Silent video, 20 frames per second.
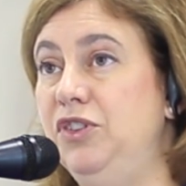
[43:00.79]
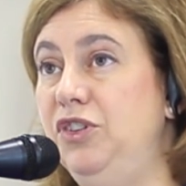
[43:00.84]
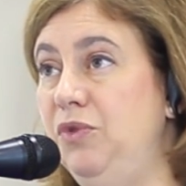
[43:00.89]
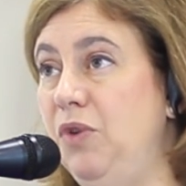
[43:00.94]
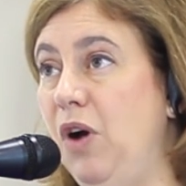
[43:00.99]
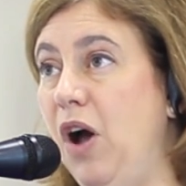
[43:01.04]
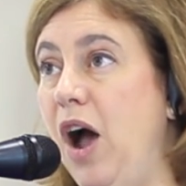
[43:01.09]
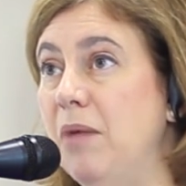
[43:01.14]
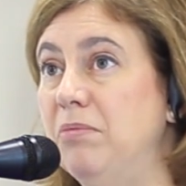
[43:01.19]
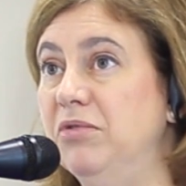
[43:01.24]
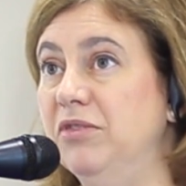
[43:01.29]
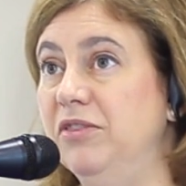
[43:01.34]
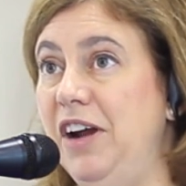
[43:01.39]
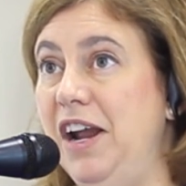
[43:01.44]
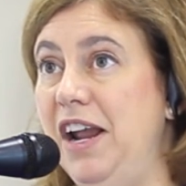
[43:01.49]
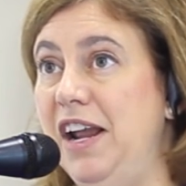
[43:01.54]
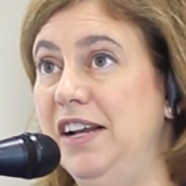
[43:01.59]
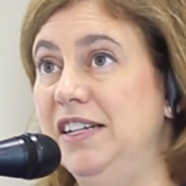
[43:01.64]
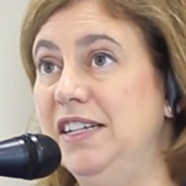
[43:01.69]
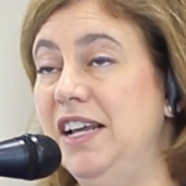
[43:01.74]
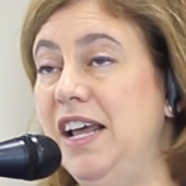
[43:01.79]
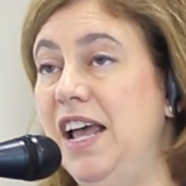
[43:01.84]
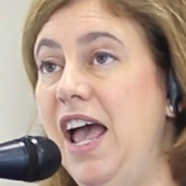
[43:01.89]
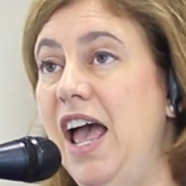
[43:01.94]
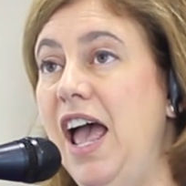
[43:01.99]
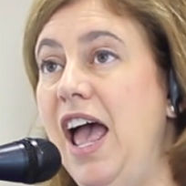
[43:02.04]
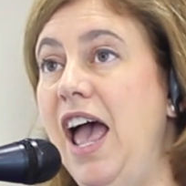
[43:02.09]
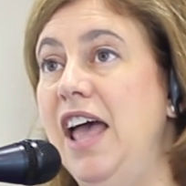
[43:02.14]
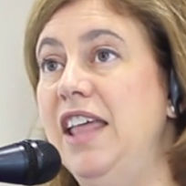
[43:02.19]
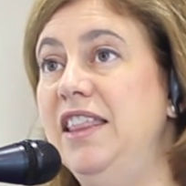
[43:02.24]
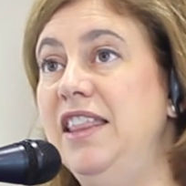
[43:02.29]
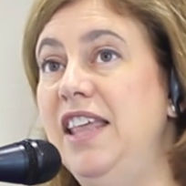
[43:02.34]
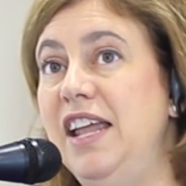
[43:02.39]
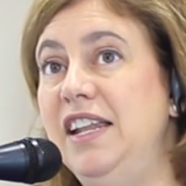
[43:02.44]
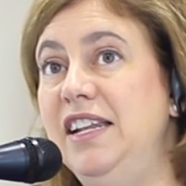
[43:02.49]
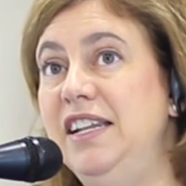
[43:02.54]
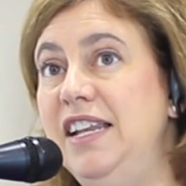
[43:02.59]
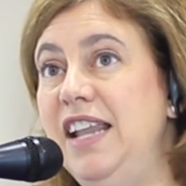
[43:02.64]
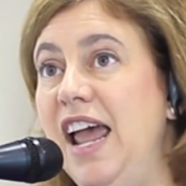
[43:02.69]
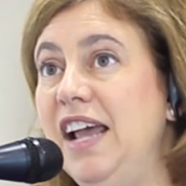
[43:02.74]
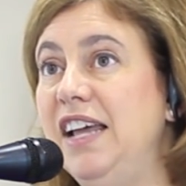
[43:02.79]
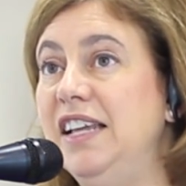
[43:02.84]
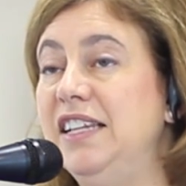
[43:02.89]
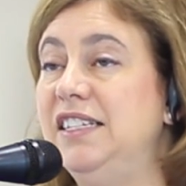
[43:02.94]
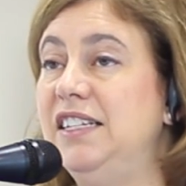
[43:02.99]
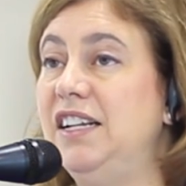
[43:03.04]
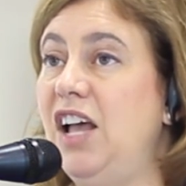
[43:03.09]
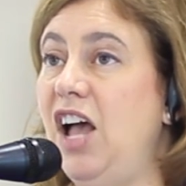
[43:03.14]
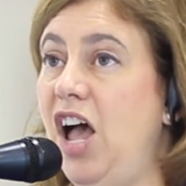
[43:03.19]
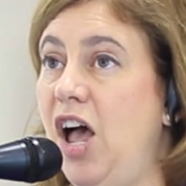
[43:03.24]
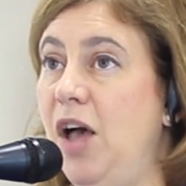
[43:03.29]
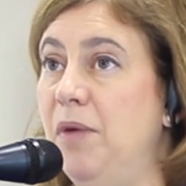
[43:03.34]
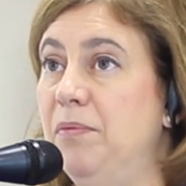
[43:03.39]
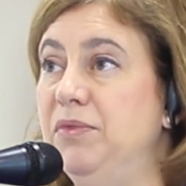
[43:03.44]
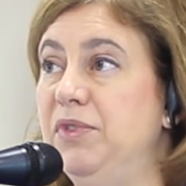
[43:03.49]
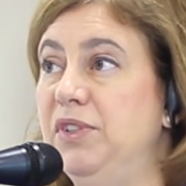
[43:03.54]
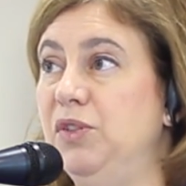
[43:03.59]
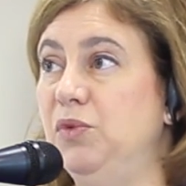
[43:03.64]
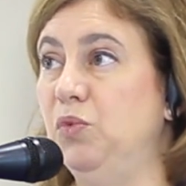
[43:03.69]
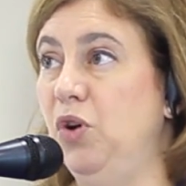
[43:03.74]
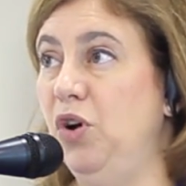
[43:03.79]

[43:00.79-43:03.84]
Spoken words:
to operate. And then next comes